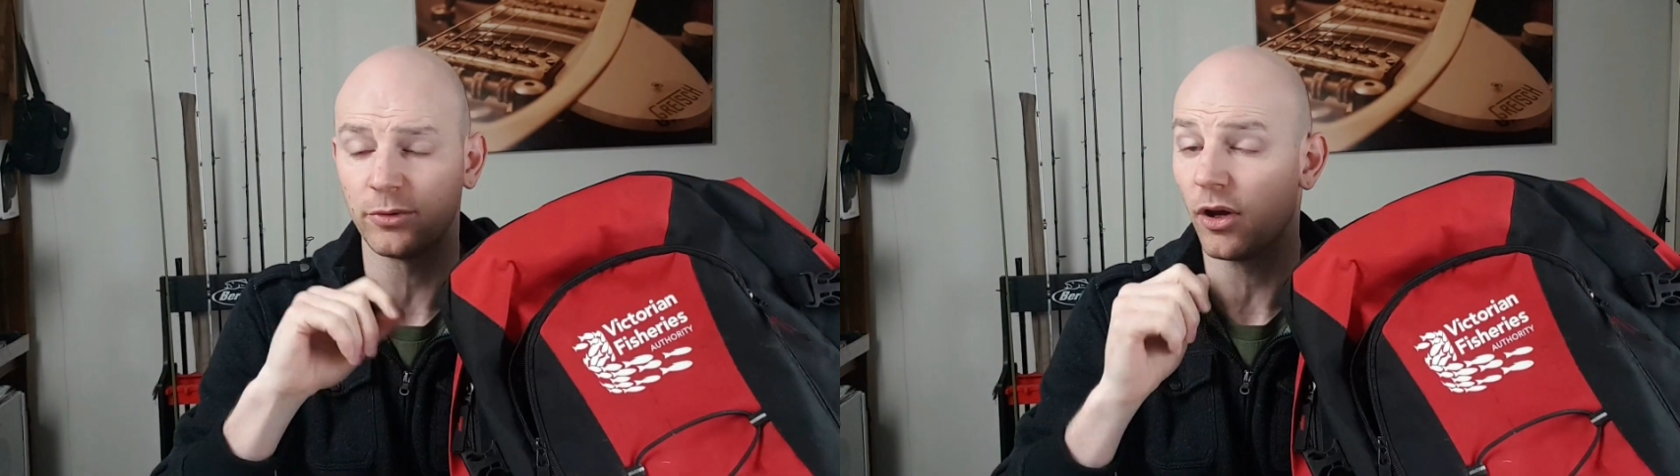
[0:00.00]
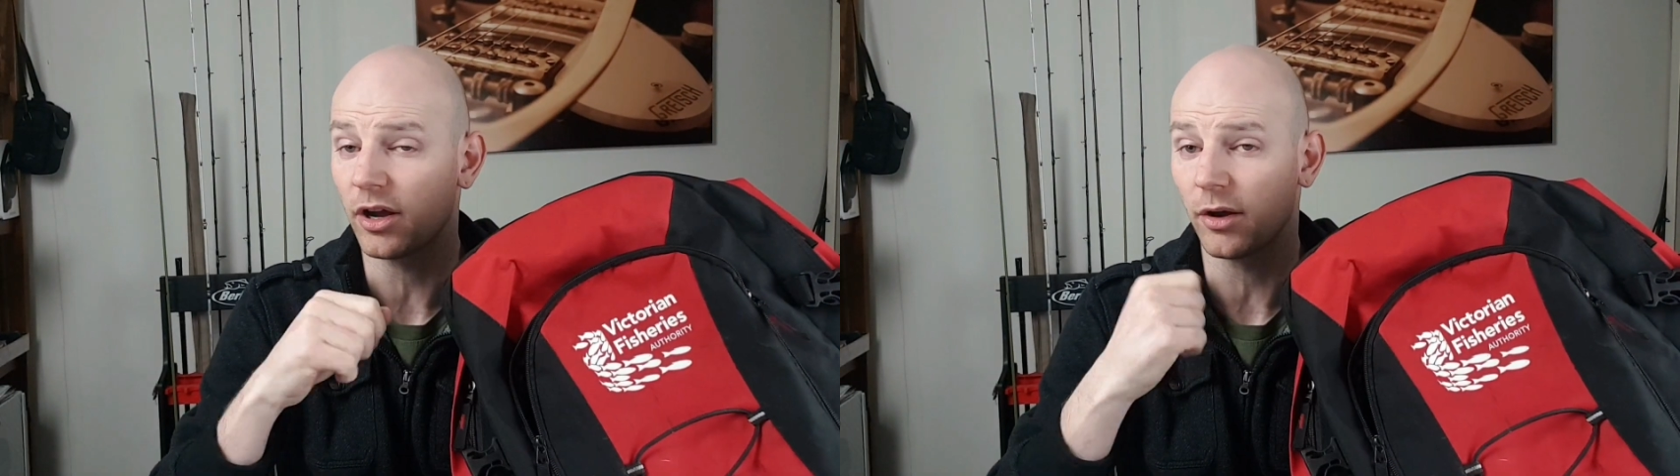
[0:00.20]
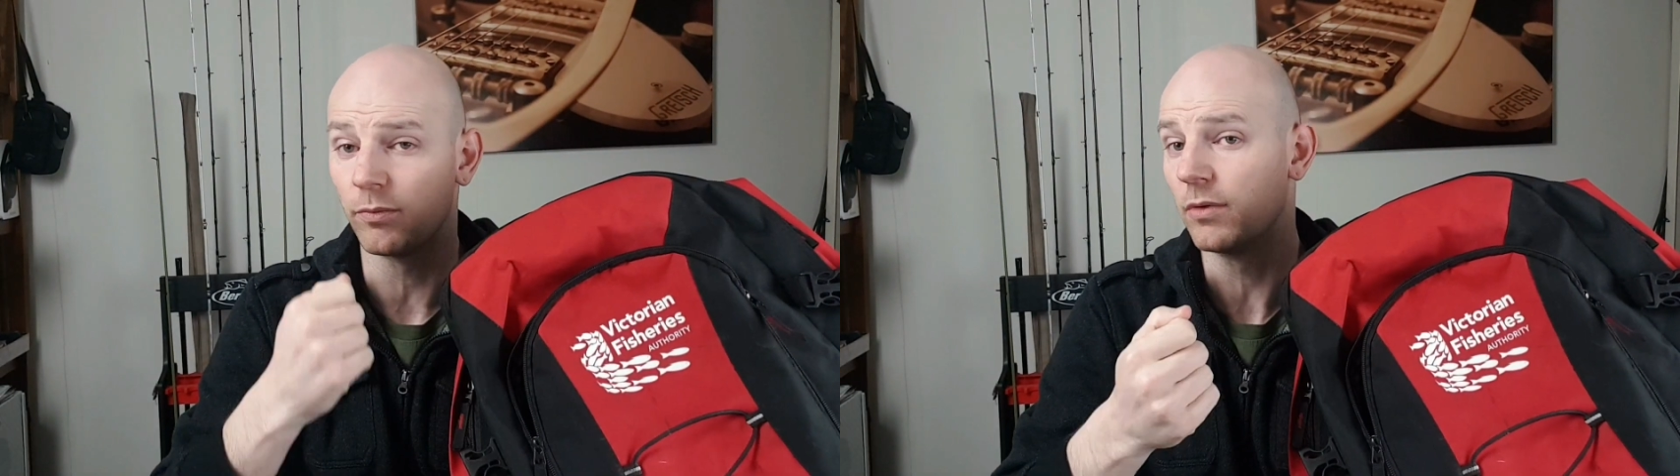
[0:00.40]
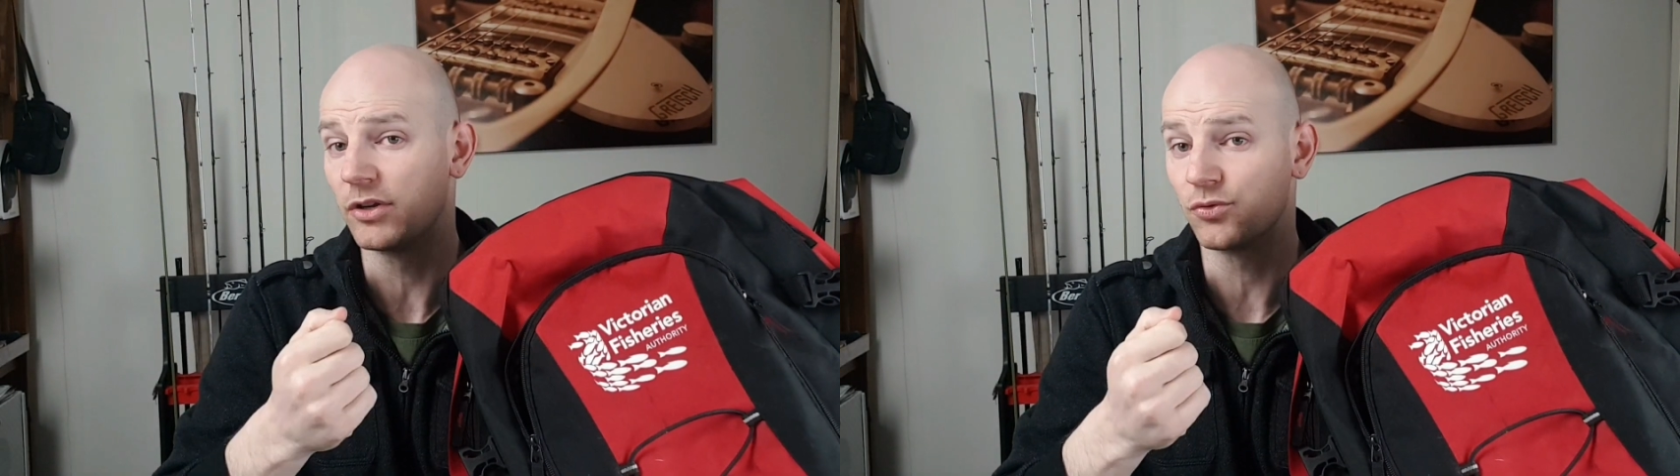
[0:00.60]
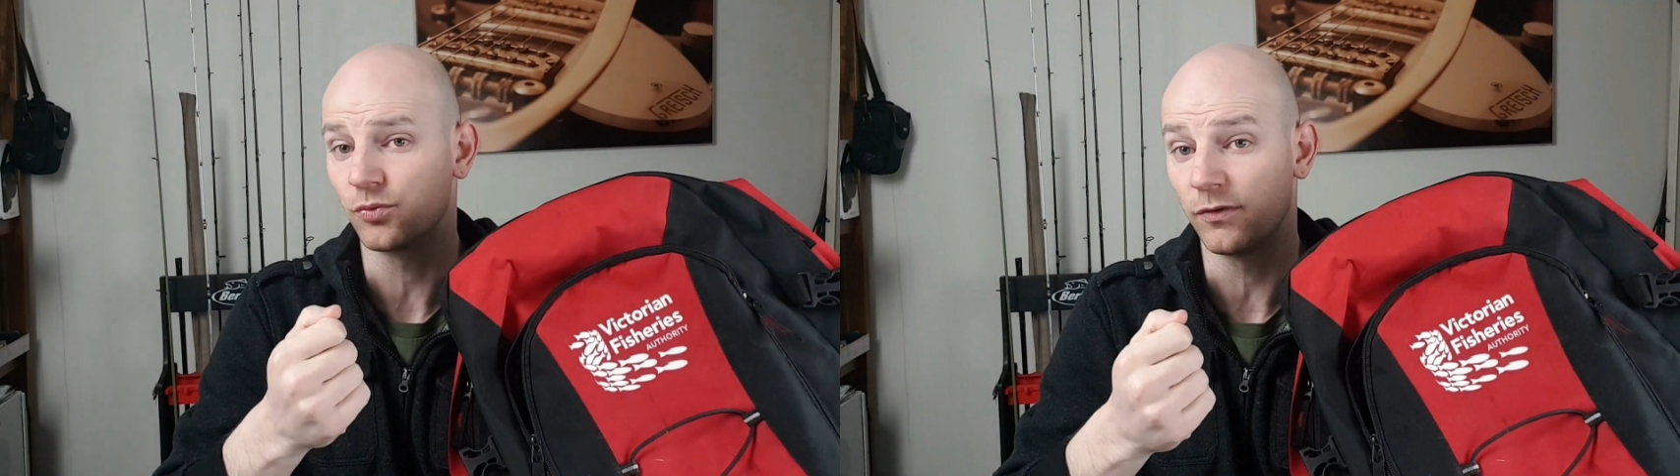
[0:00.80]
like
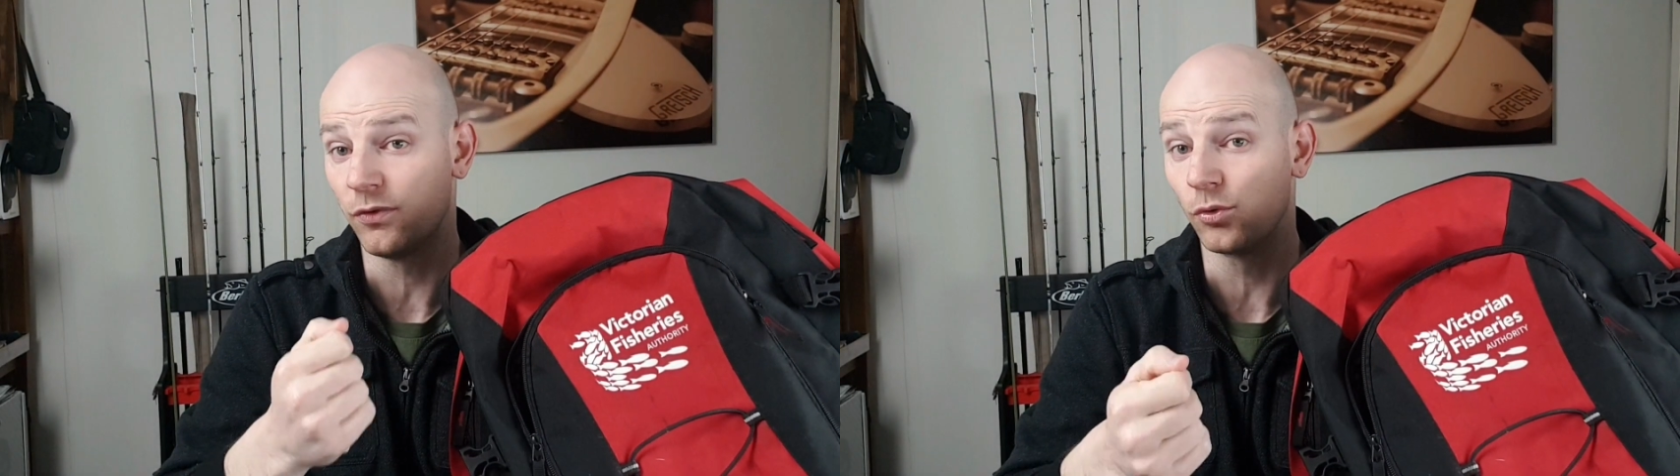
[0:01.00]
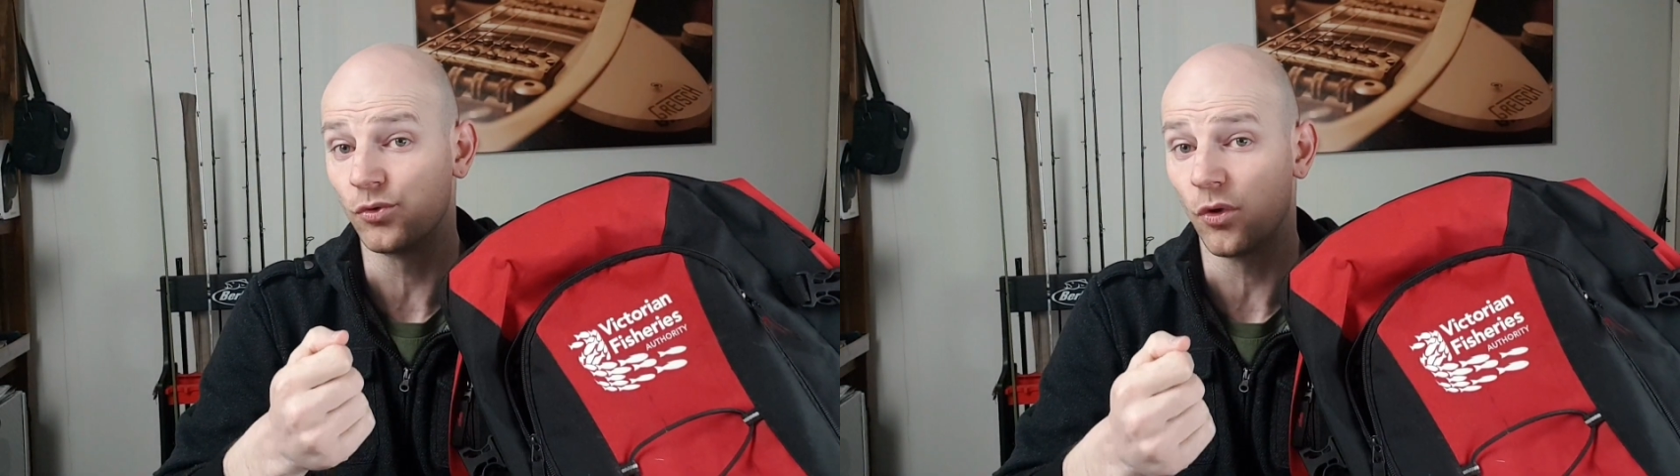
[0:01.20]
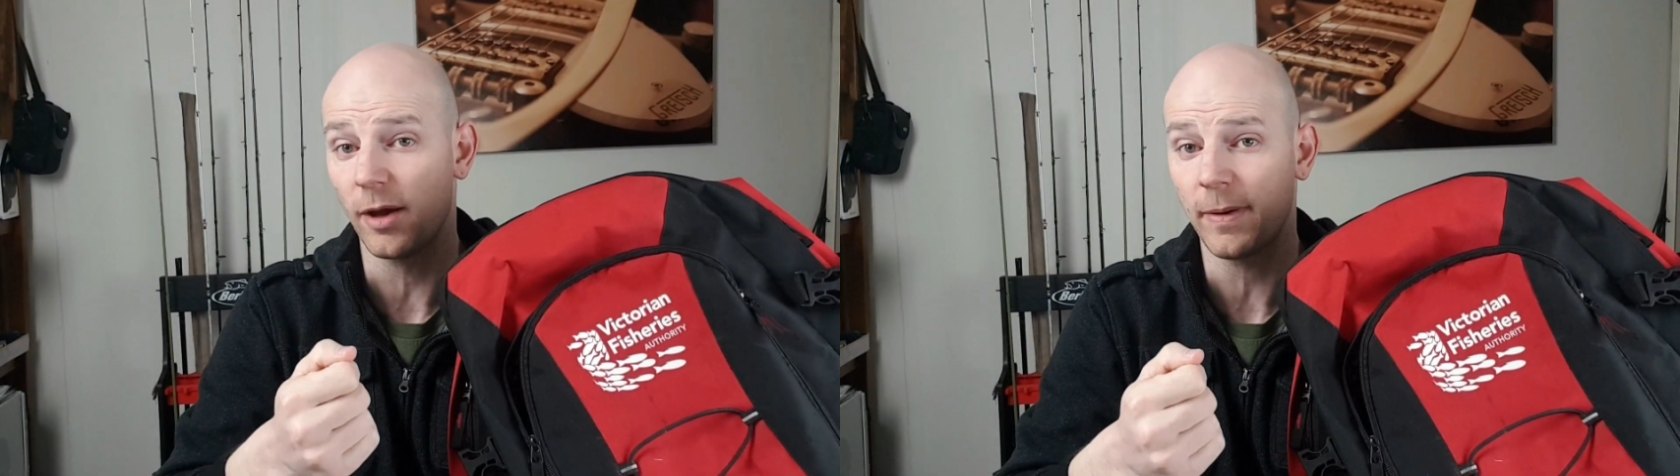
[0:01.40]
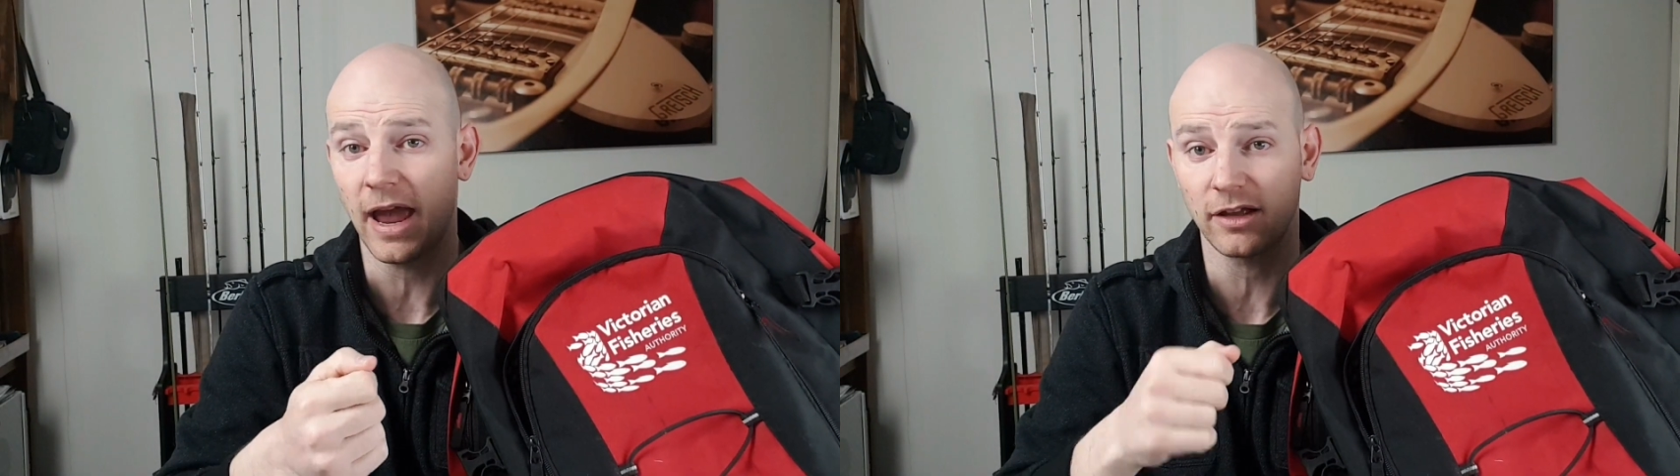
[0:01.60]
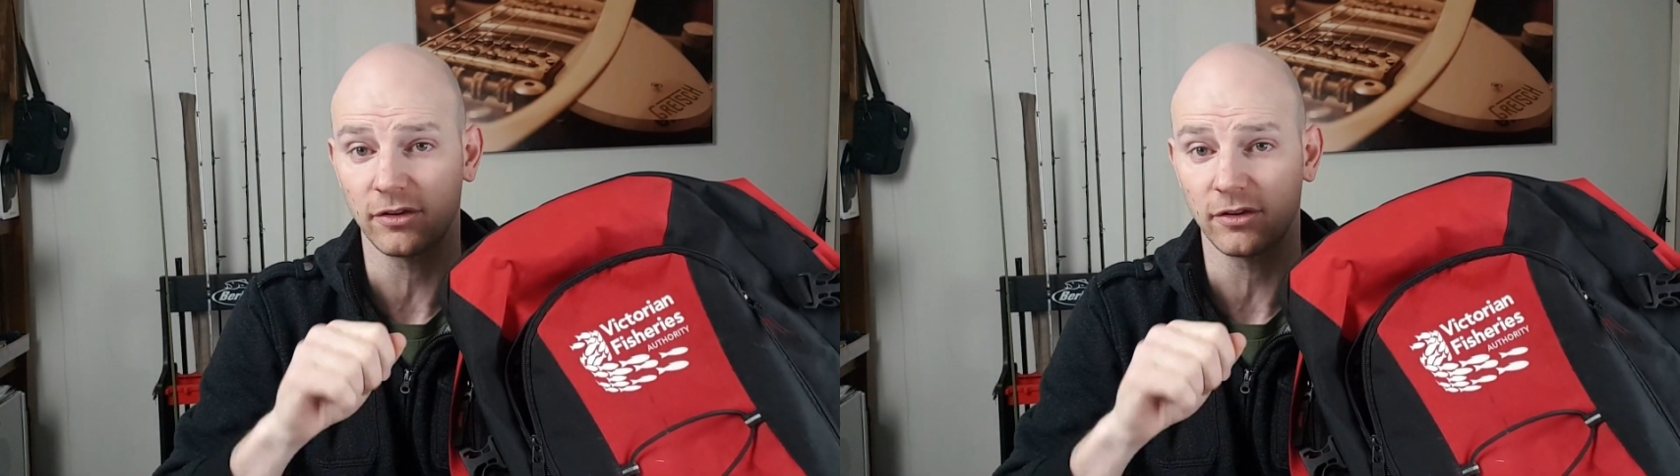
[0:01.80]
a full dry pack,